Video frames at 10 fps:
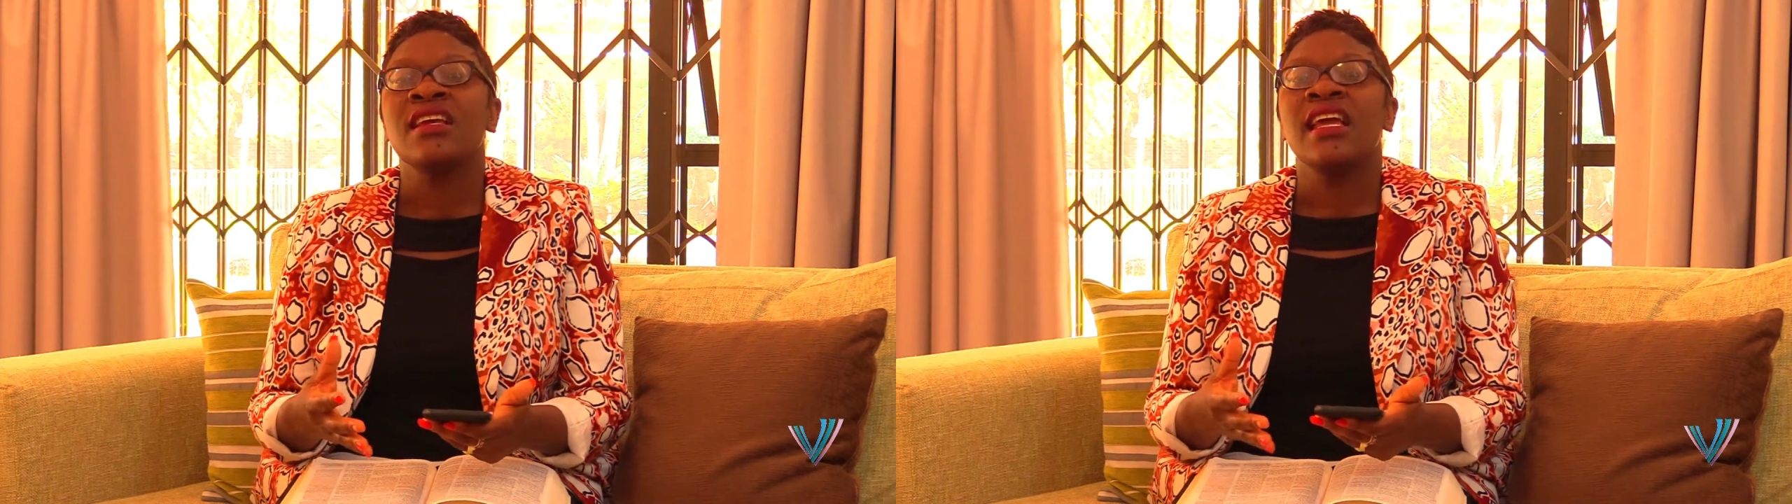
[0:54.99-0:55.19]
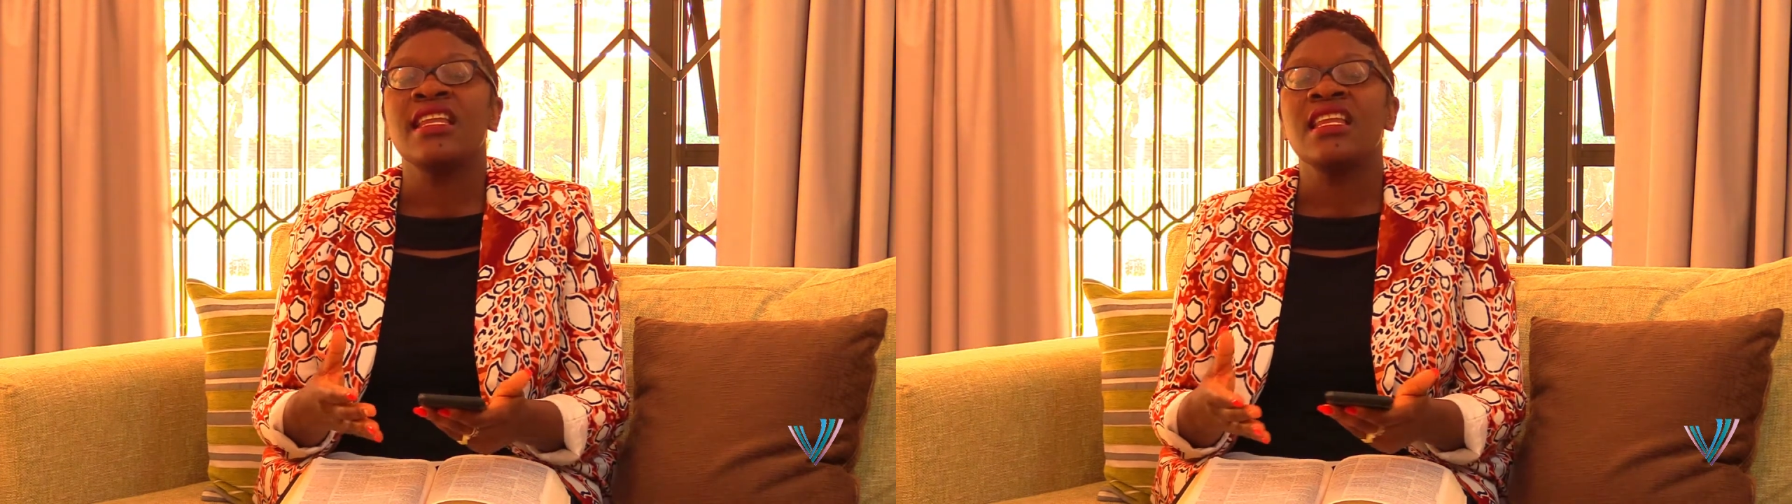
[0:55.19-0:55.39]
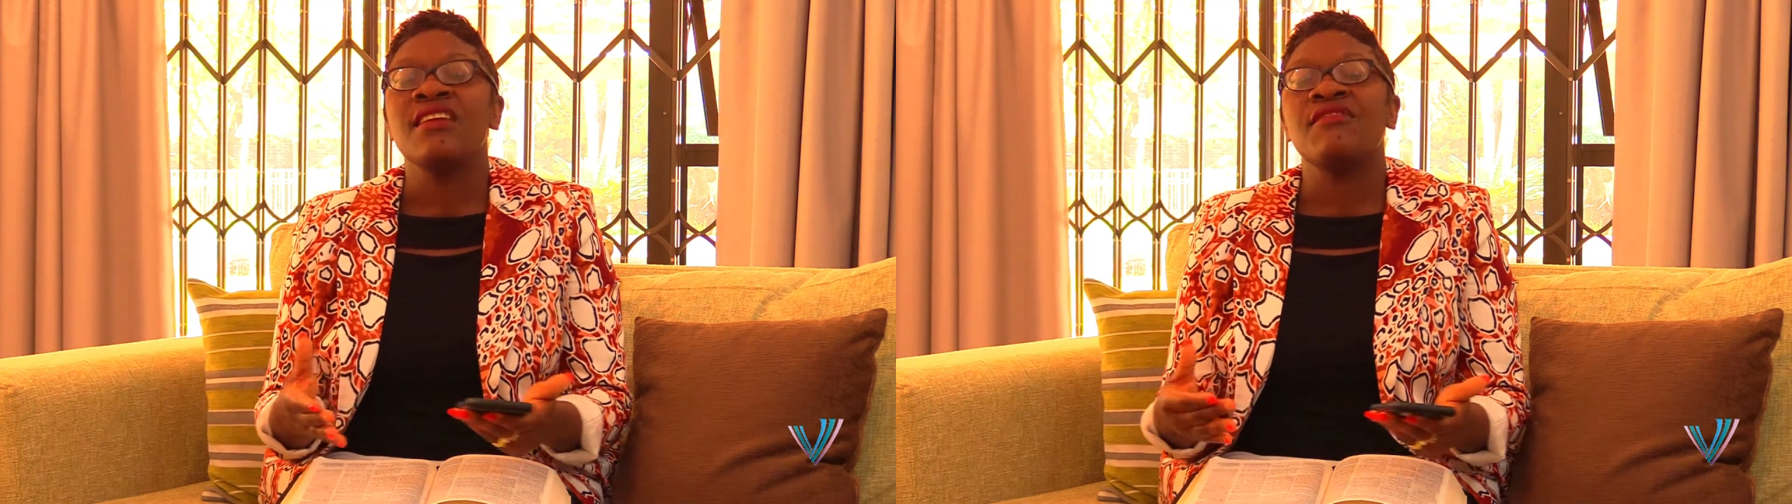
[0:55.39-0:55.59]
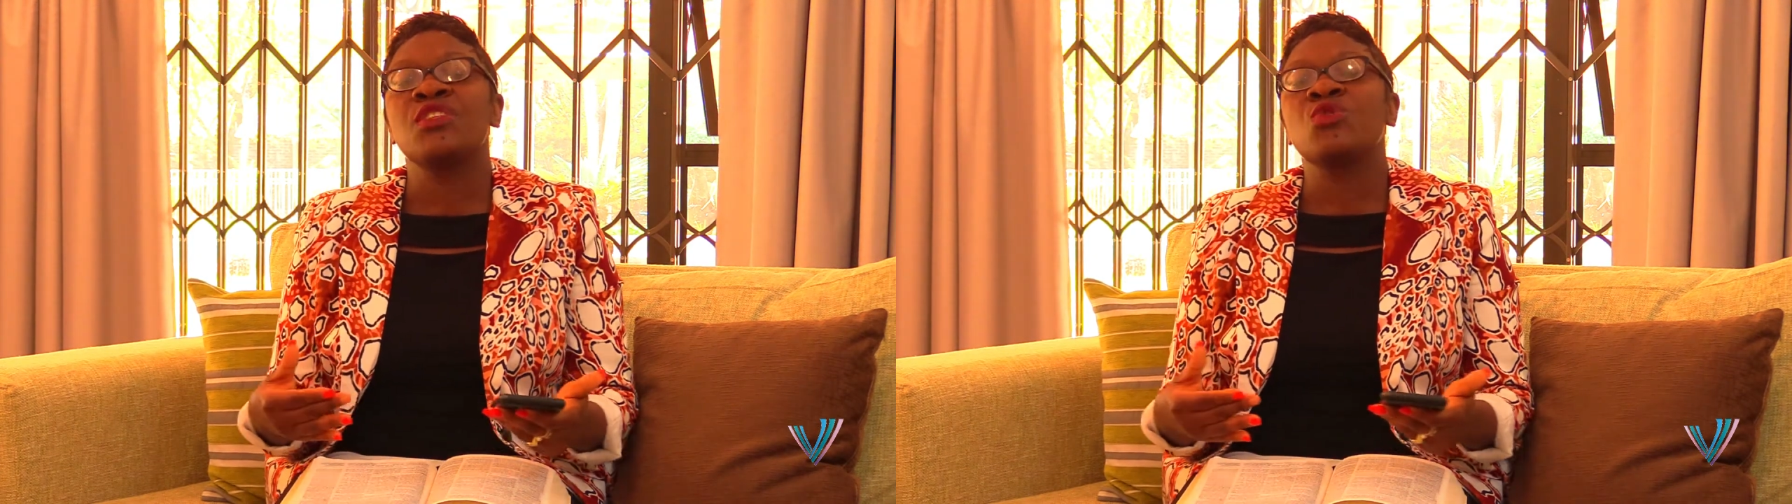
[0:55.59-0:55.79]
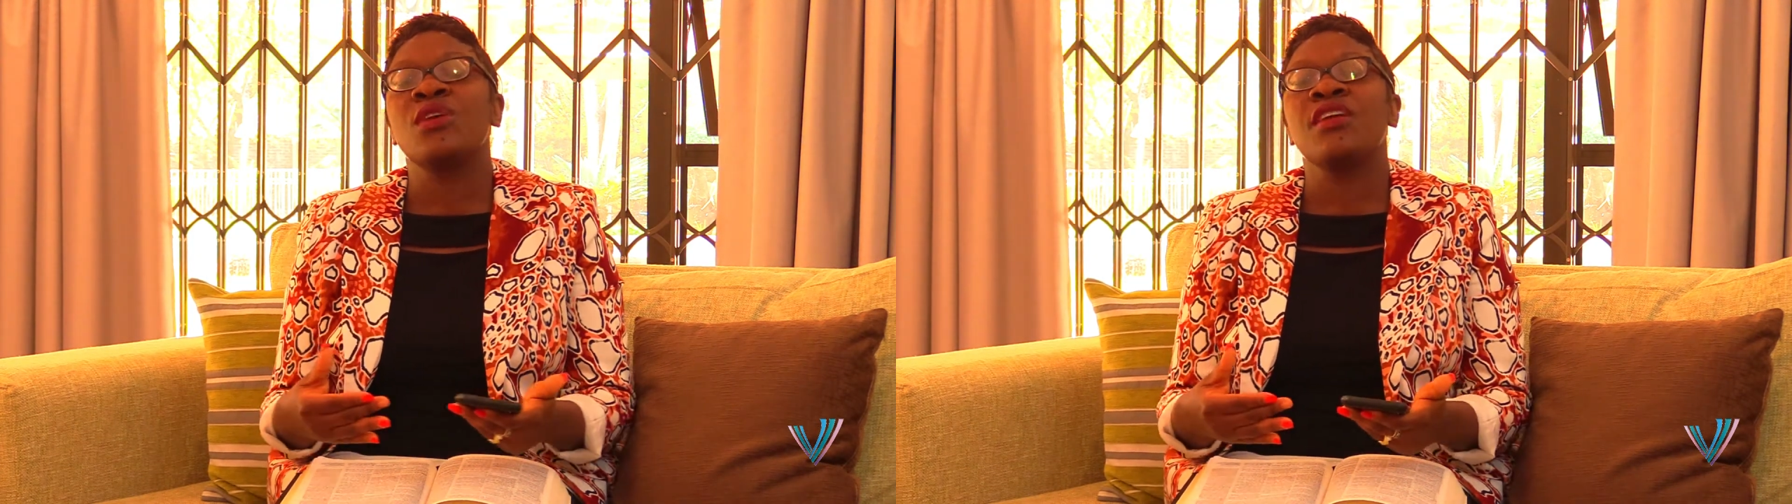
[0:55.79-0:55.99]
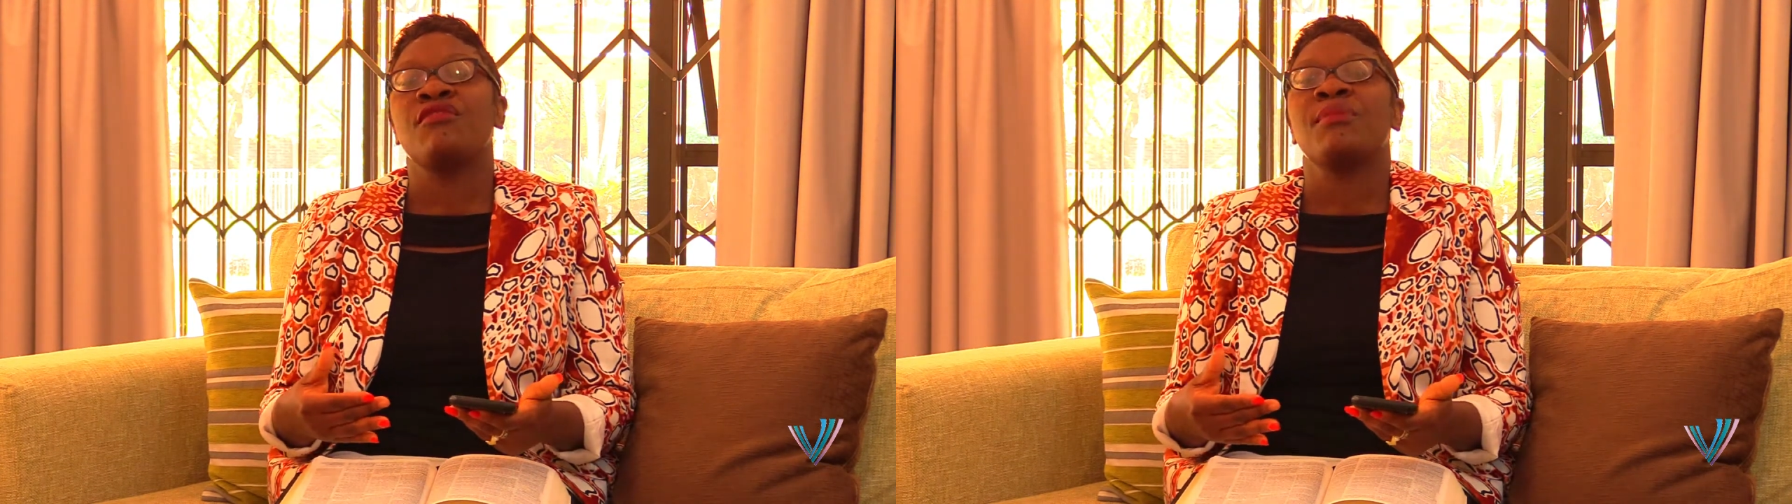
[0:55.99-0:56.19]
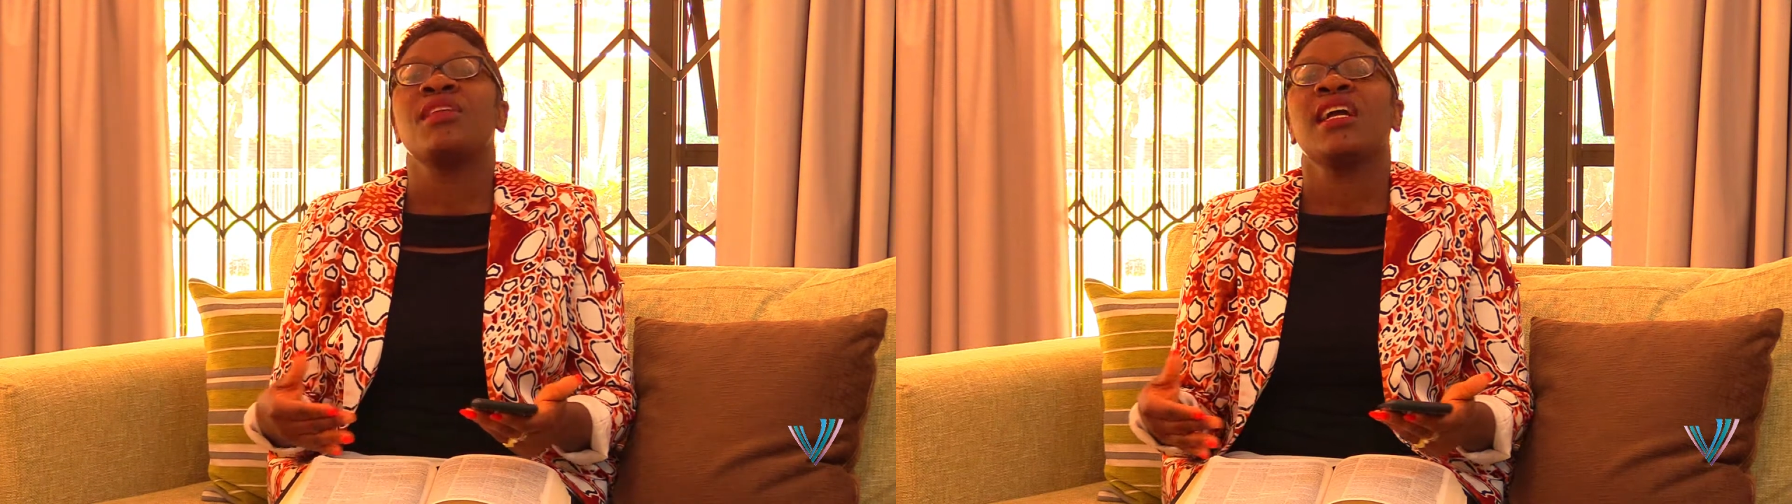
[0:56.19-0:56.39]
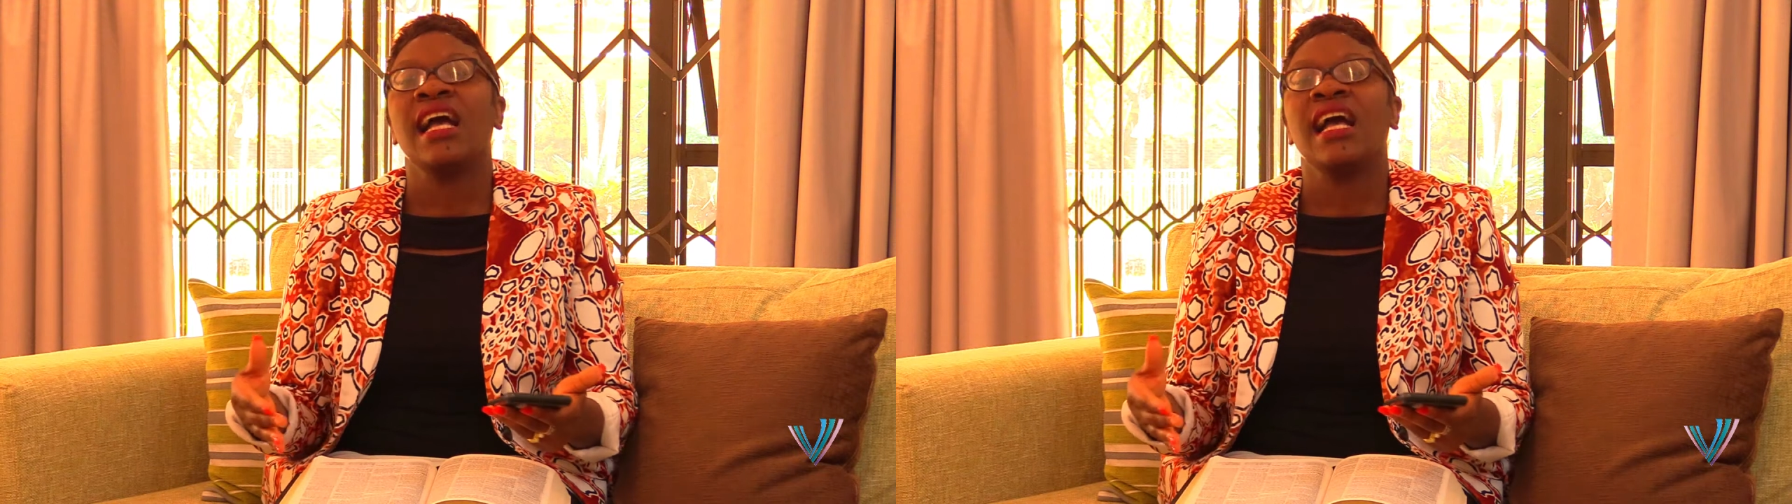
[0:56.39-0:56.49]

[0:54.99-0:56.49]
and never to give up the